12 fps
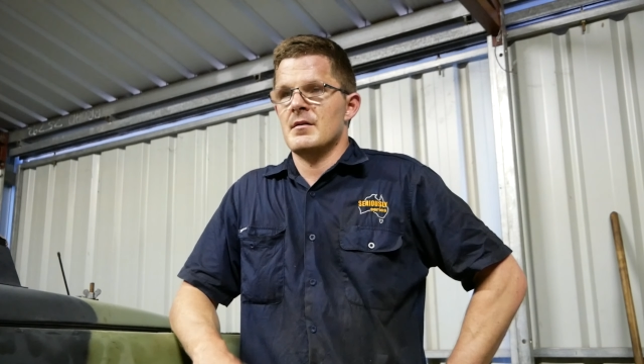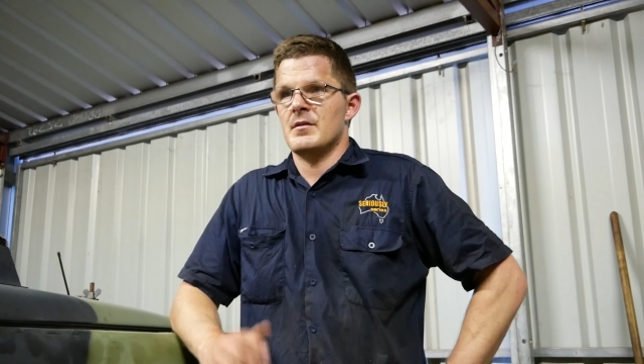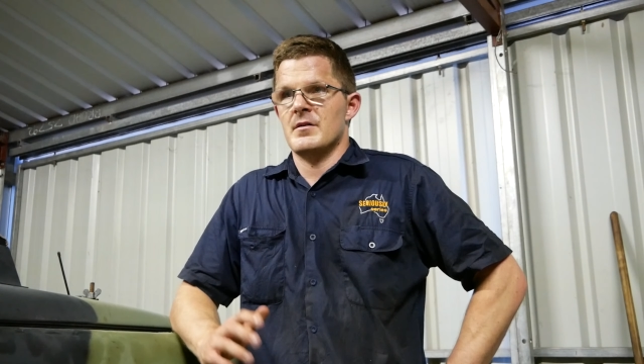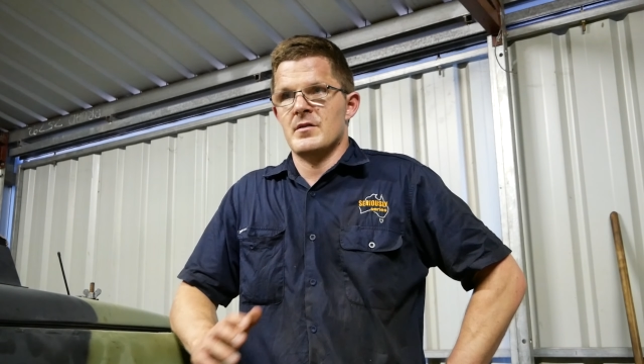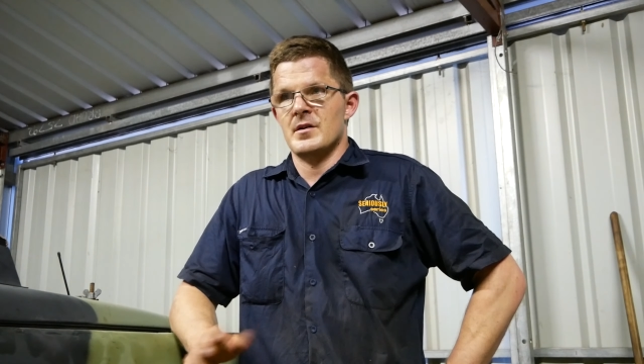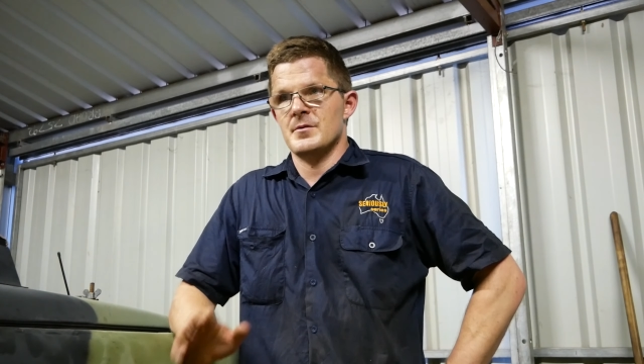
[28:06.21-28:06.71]

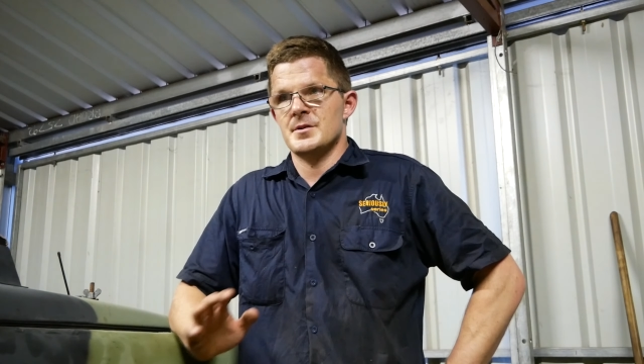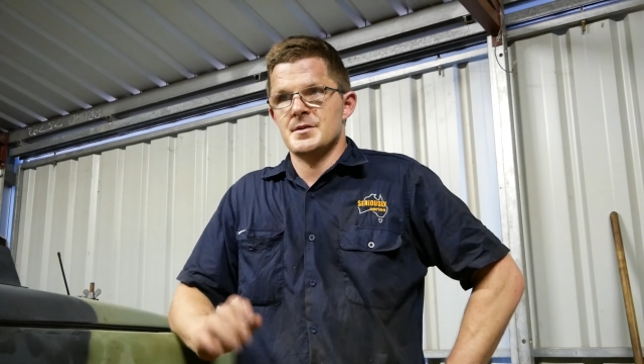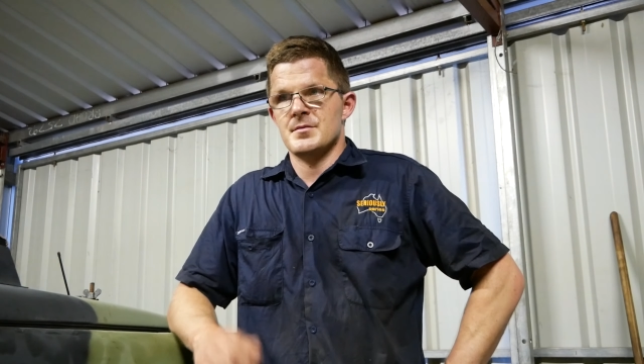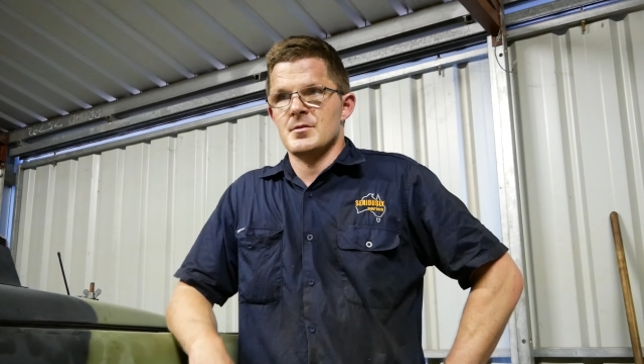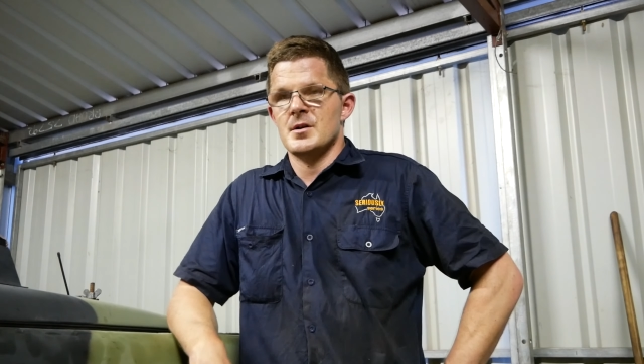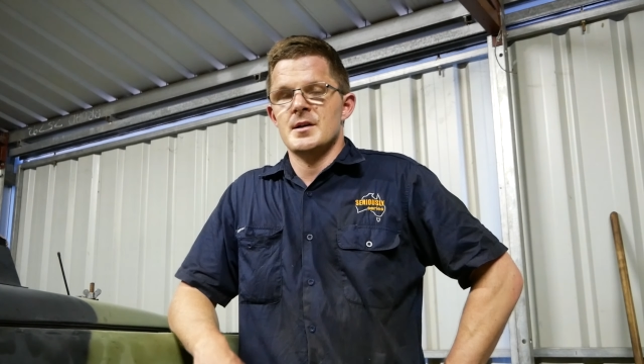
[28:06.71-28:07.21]
The Series
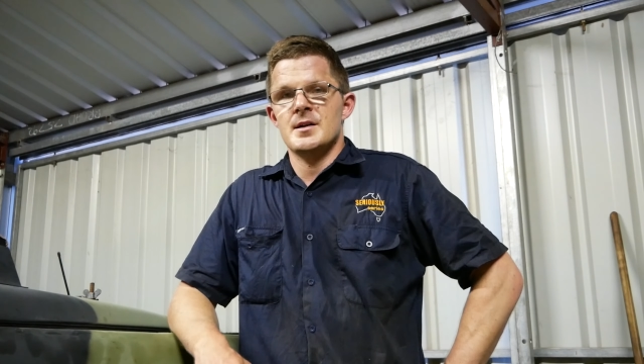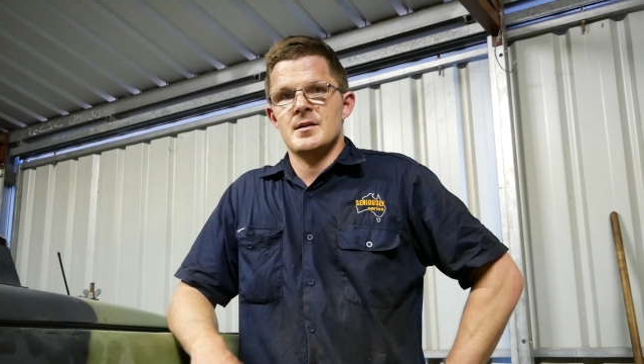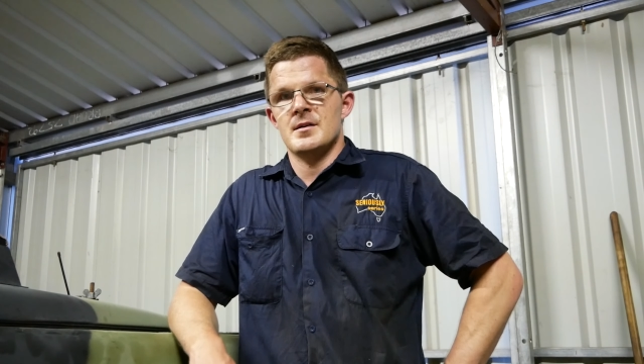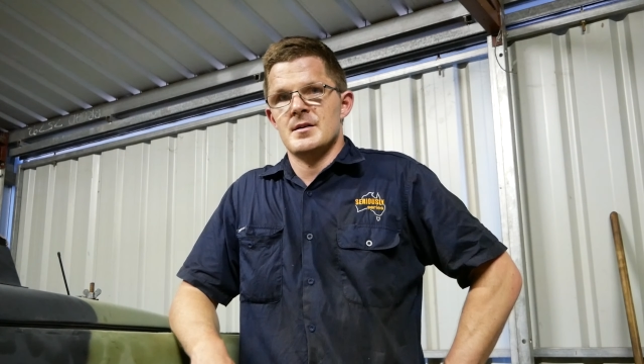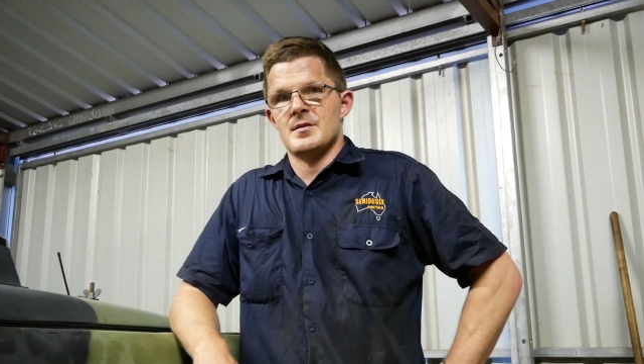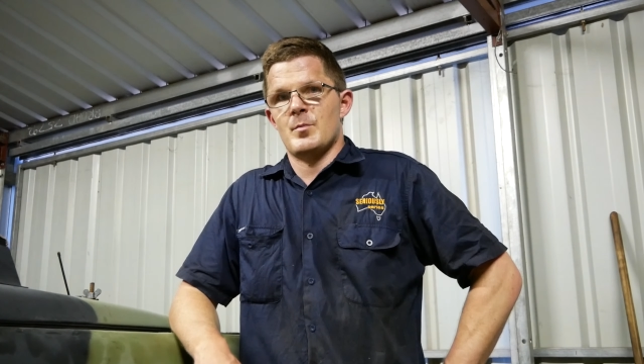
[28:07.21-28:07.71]
3,
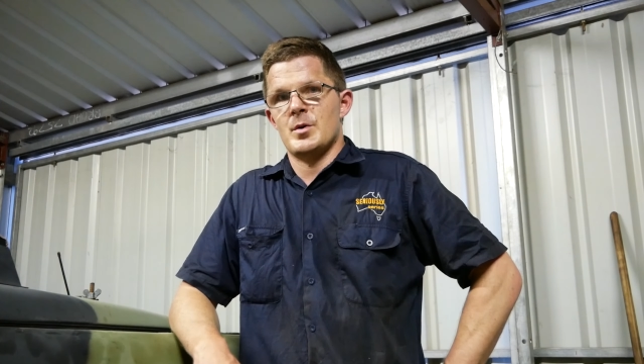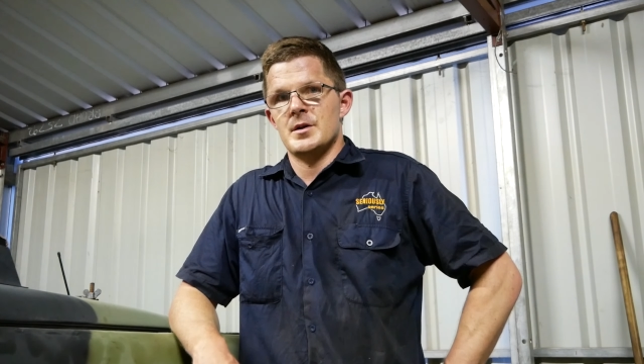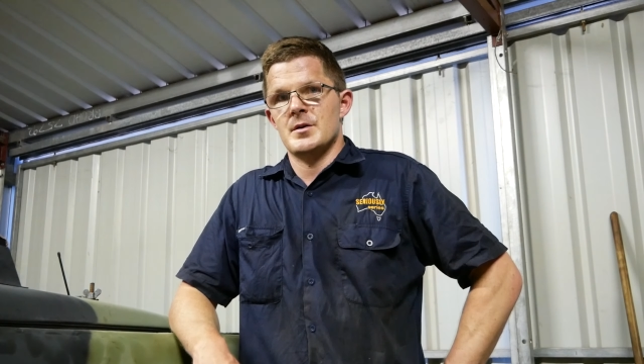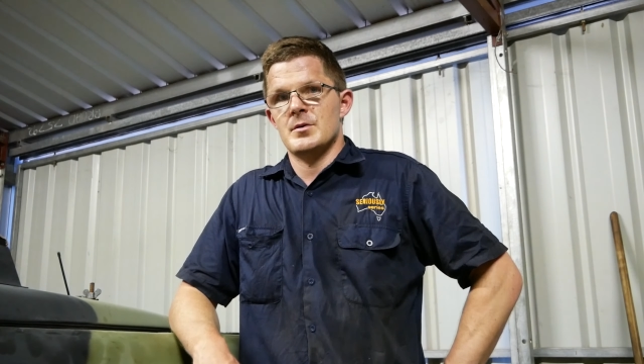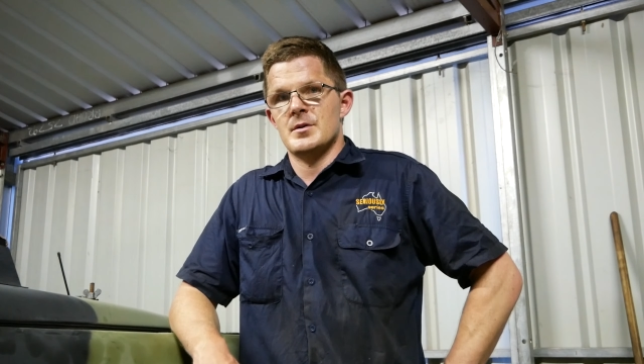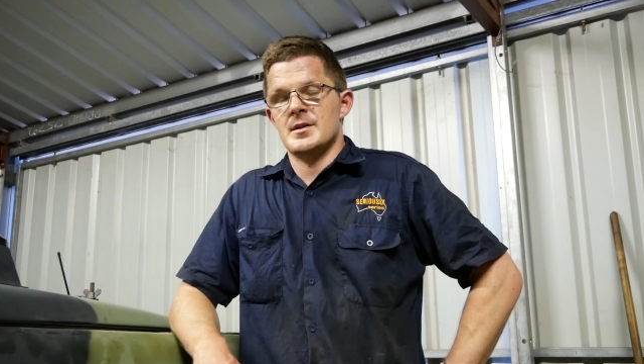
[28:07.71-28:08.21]
it's pretty
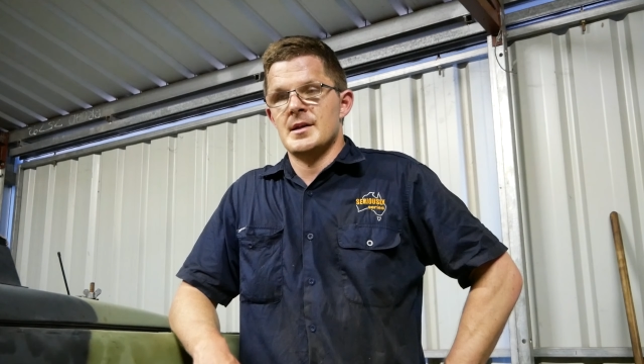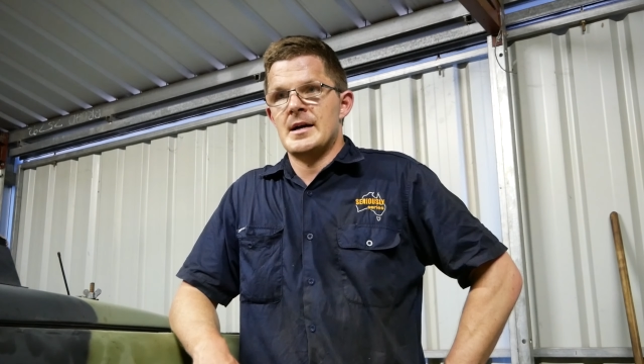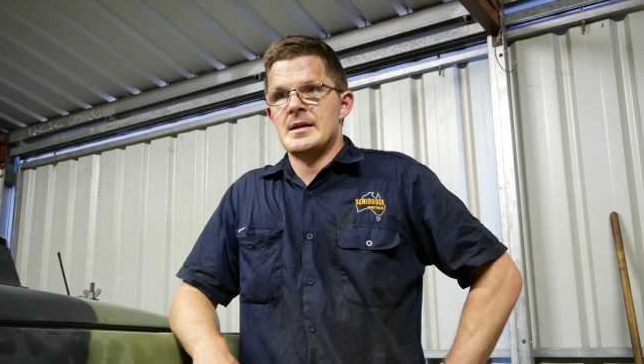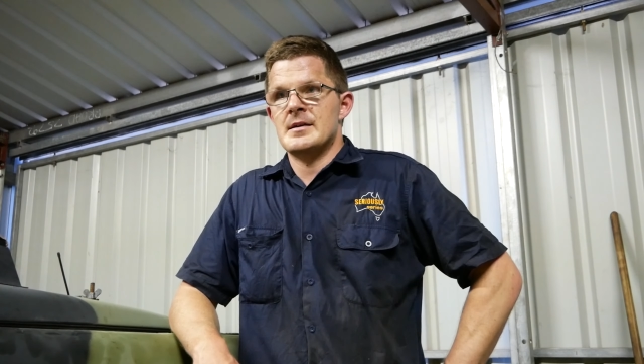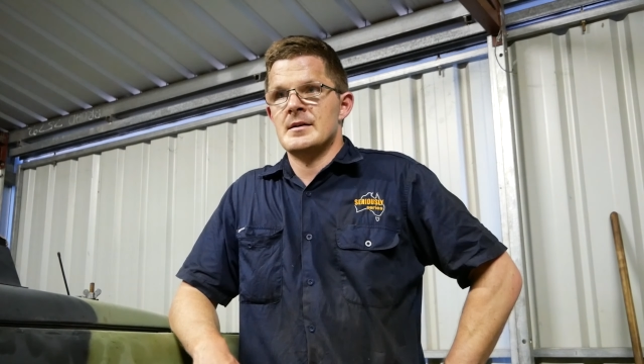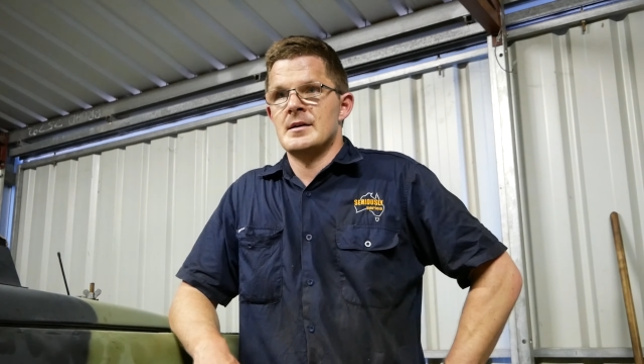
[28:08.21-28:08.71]
good in
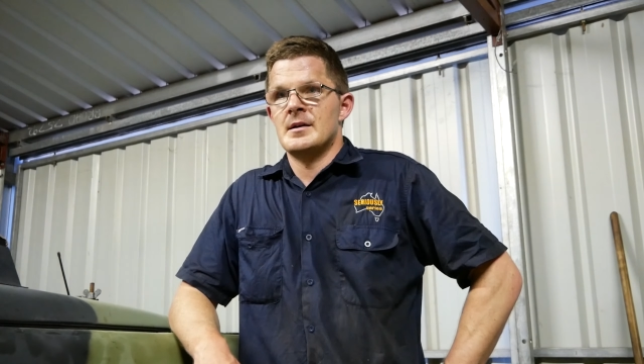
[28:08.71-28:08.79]
that.